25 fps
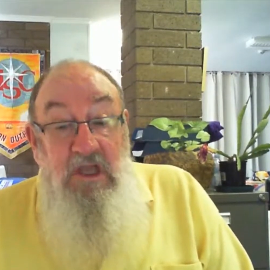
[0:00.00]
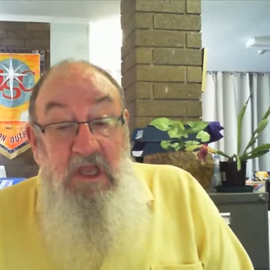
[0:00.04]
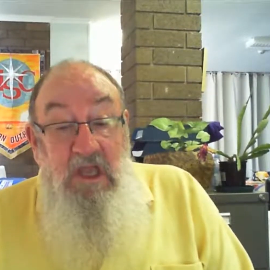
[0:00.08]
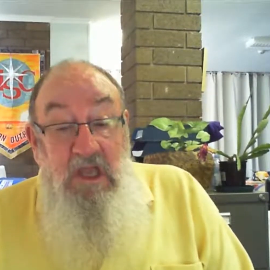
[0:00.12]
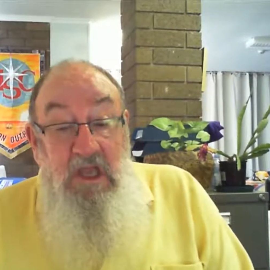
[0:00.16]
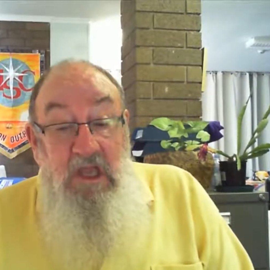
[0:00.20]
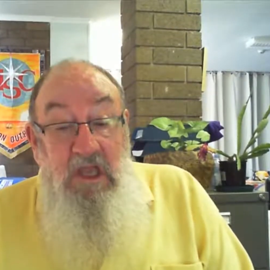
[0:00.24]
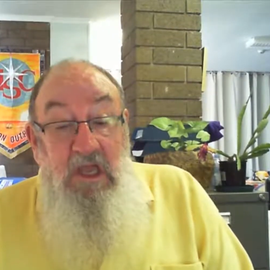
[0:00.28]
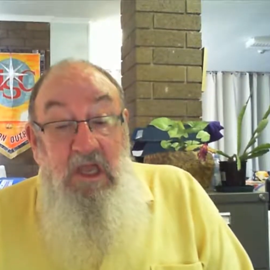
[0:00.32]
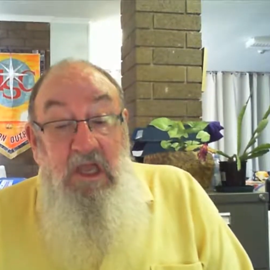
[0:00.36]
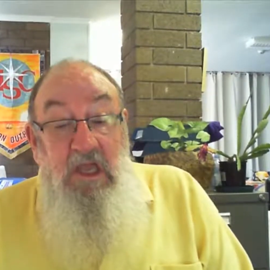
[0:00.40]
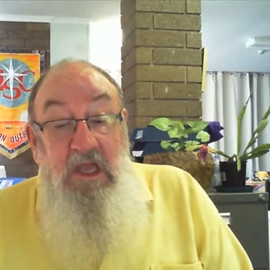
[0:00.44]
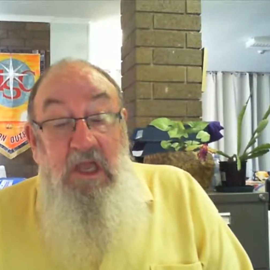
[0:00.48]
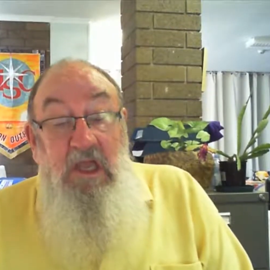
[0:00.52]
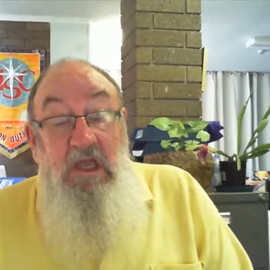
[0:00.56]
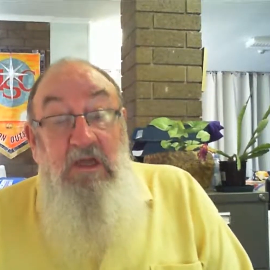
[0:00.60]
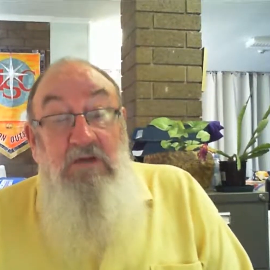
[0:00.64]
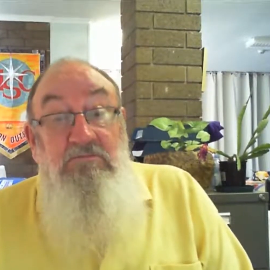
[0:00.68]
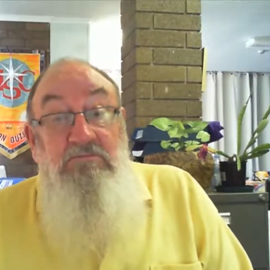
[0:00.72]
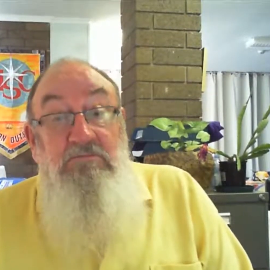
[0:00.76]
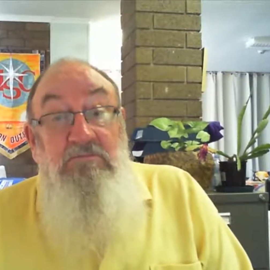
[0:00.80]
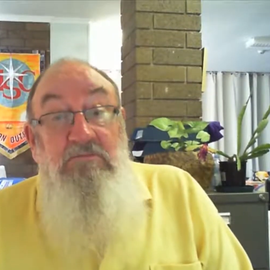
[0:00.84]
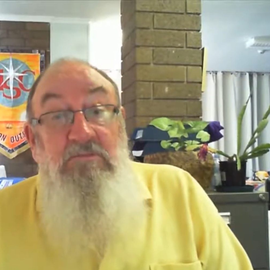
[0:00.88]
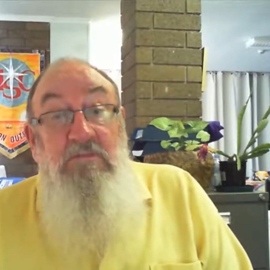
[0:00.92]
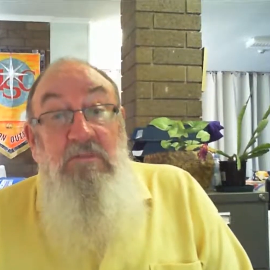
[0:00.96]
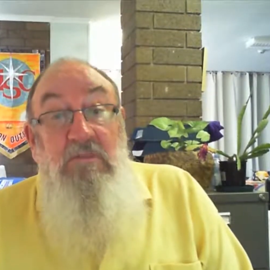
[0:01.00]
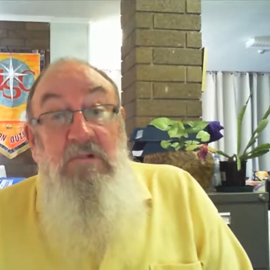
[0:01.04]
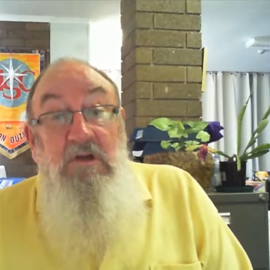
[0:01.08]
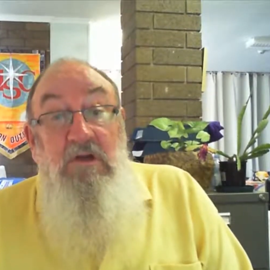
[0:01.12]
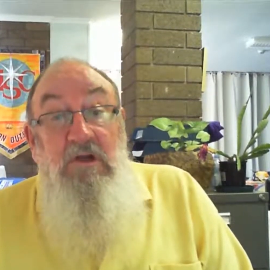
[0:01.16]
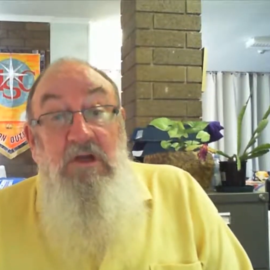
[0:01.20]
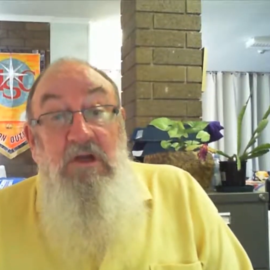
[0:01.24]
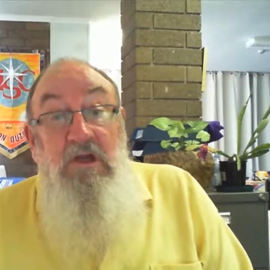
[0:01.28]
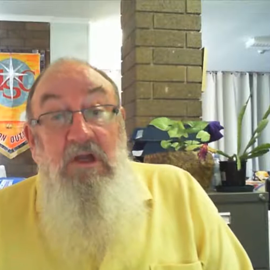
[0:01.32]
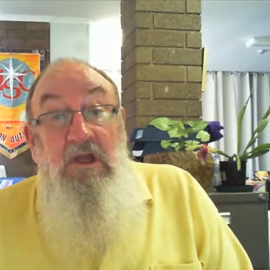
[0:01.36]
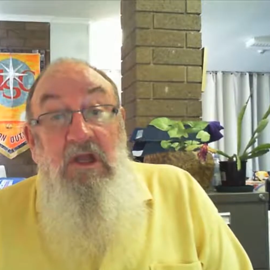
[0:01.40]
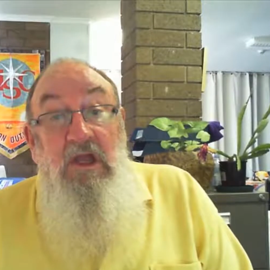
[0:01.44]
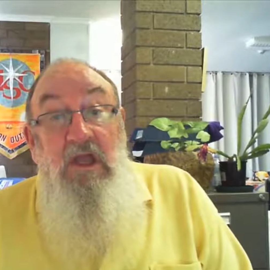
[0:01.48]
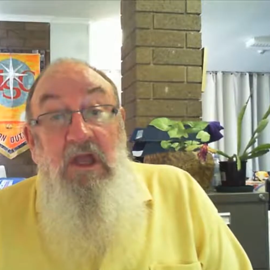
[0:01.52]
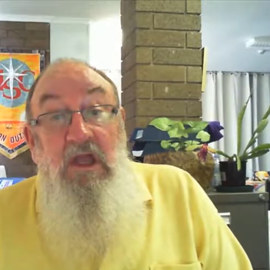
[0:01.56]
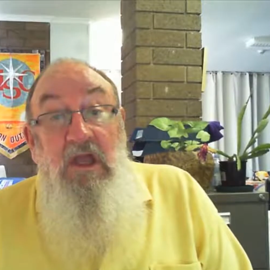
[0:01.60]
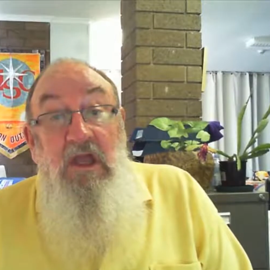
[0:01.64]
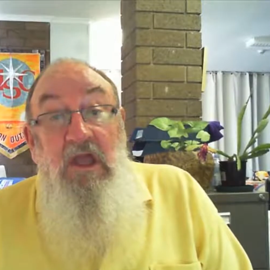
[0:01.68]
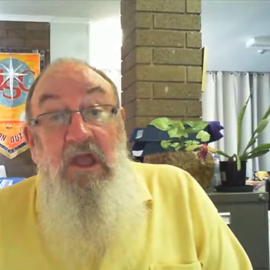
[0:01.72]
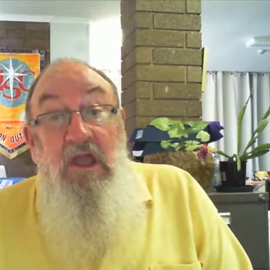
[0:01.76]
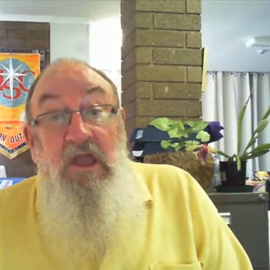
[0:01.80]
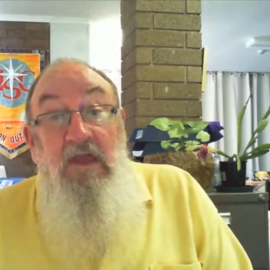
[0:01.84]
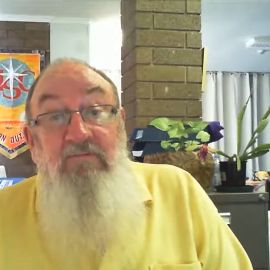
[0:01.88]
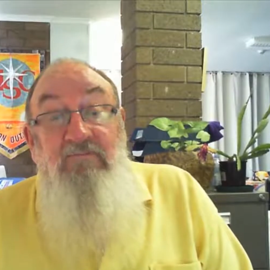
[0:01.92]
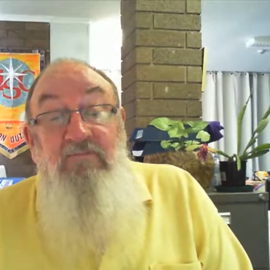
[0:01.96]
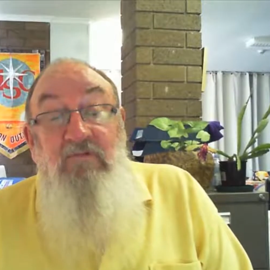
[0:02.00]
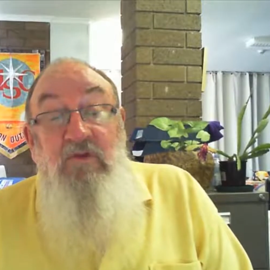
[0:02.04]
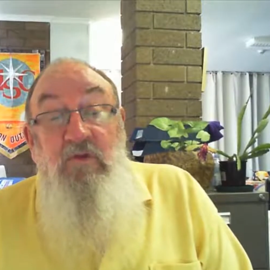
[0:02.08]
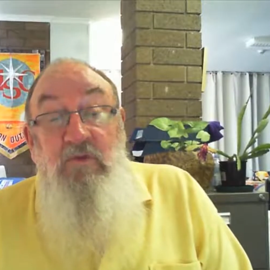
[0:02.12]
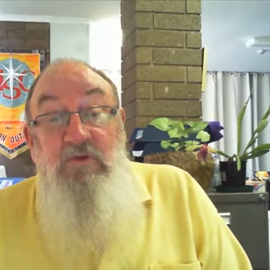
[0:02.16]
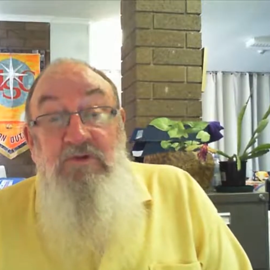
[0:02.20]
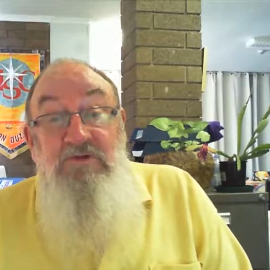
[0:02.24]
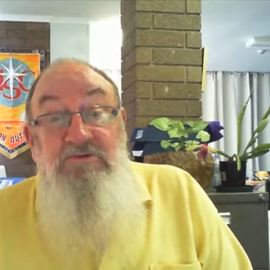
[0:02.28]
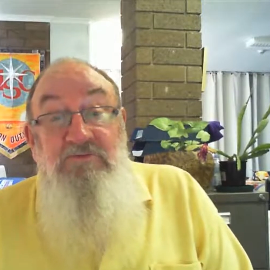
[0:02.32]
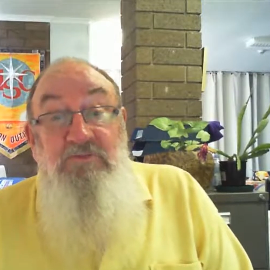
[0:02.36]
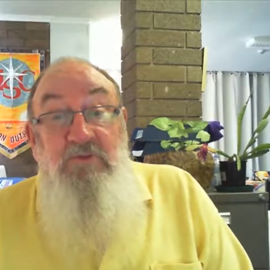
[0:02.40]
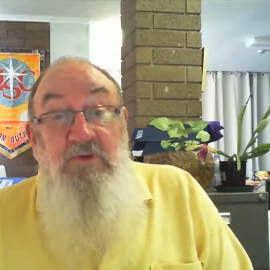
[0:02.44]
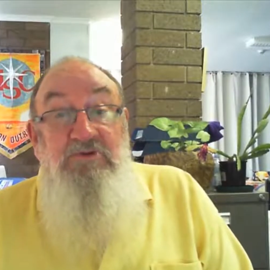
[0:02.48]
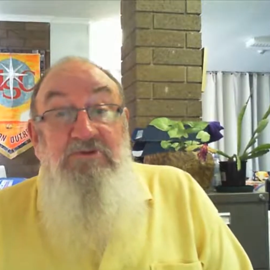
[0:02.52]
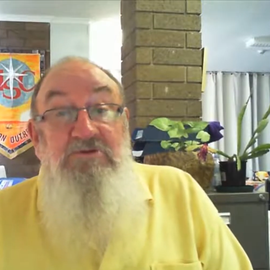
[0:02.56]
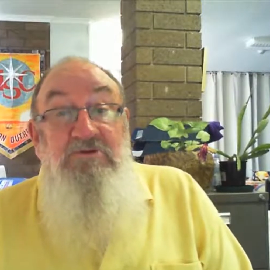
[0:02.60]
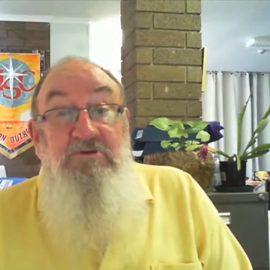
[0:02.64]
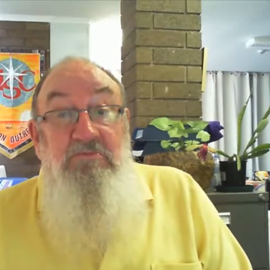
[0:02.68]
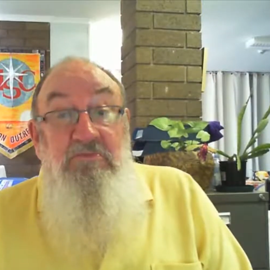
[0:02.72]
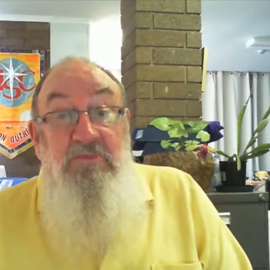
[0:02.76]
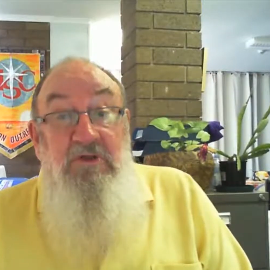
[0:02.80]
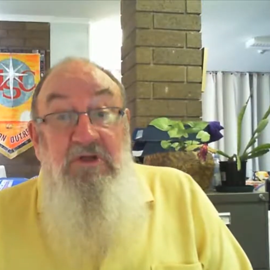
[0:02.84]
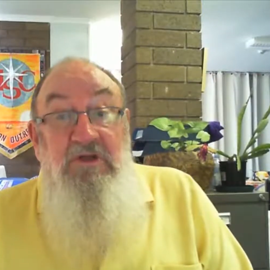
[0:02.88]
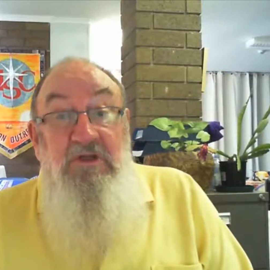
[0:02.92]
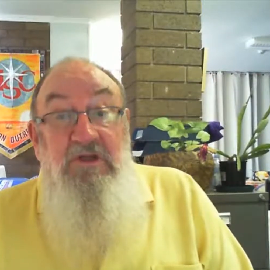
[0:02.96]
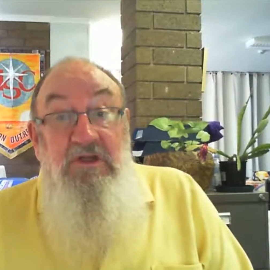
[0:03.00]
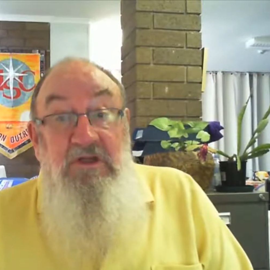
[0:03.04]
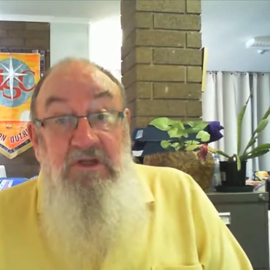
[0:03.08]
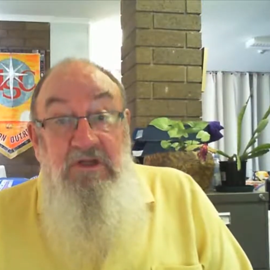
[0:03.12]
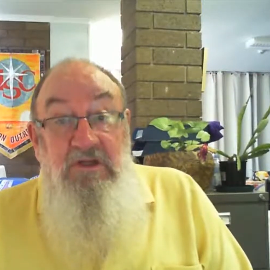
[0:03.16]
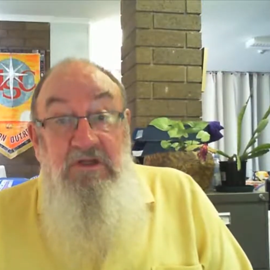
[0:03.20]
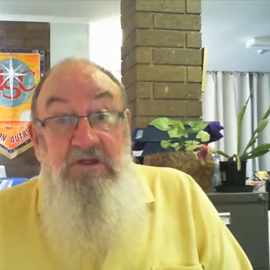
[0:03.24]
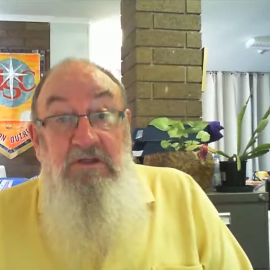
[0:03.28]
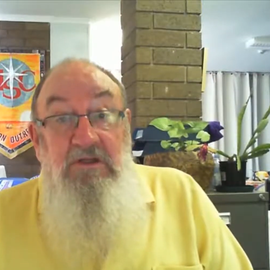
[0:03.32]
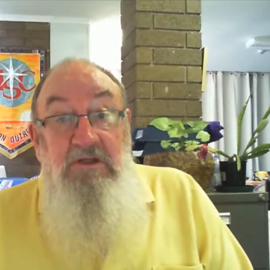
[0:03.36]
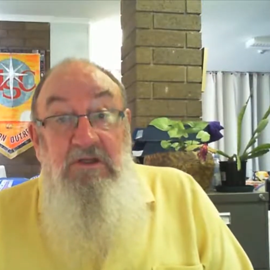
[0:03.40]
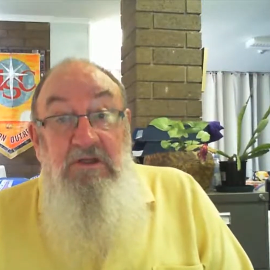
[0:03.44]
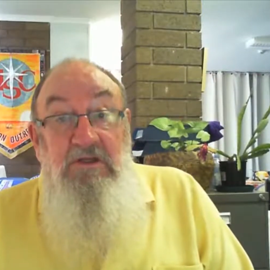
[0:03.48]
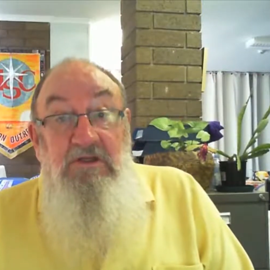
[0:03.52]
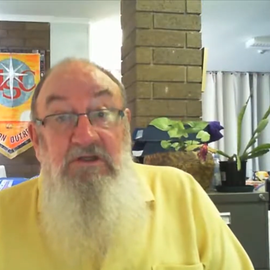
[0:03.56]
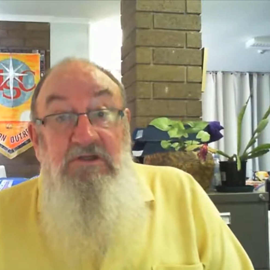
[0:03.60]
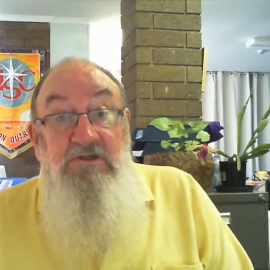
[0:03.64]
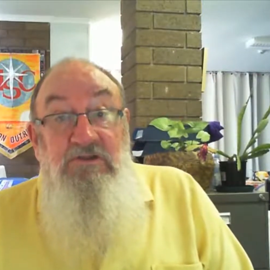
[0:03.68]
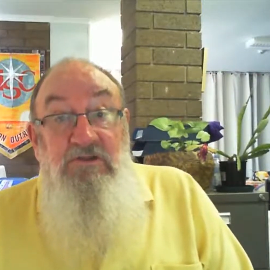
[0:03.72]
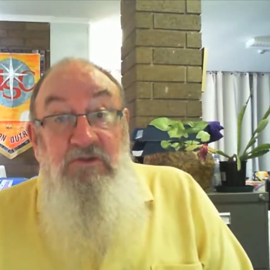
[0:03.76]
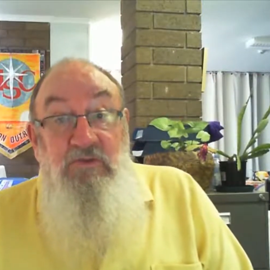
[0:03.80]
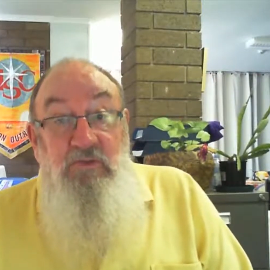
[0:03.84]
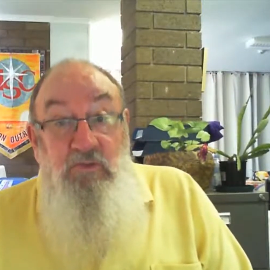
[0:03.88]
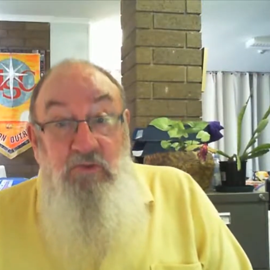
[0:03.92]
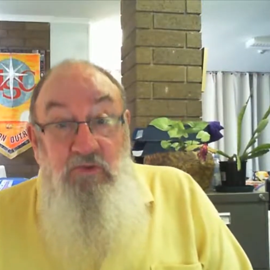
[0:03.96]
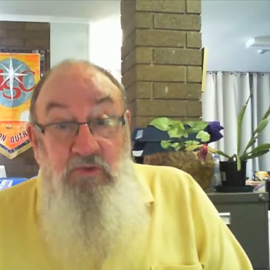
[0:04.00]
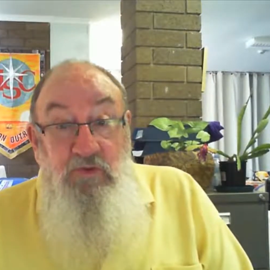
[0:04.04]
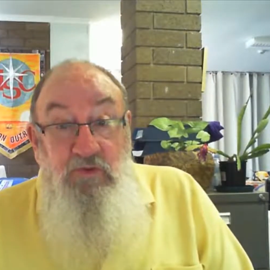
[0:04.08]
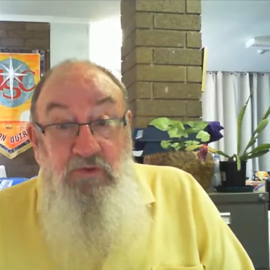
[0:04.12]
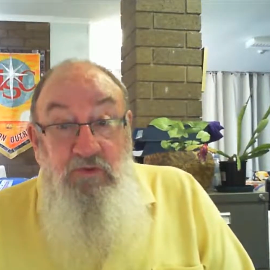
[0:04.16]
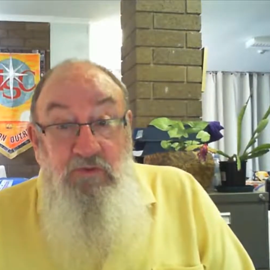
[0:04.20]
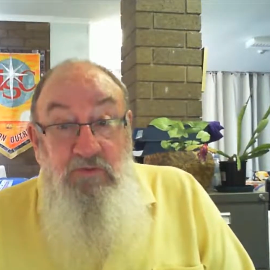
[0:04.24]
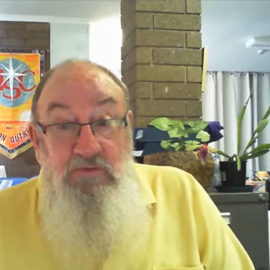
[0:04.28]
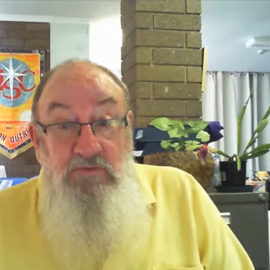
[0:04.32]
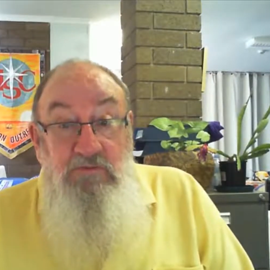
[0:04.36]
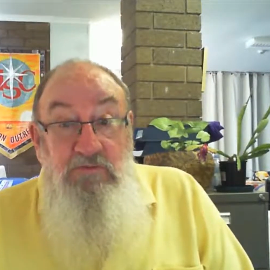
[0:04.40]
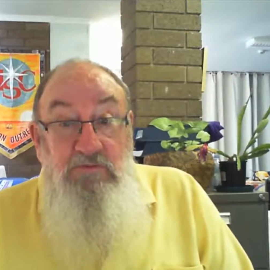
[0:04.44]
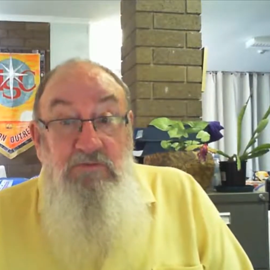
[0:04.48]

have the responsibility to rule,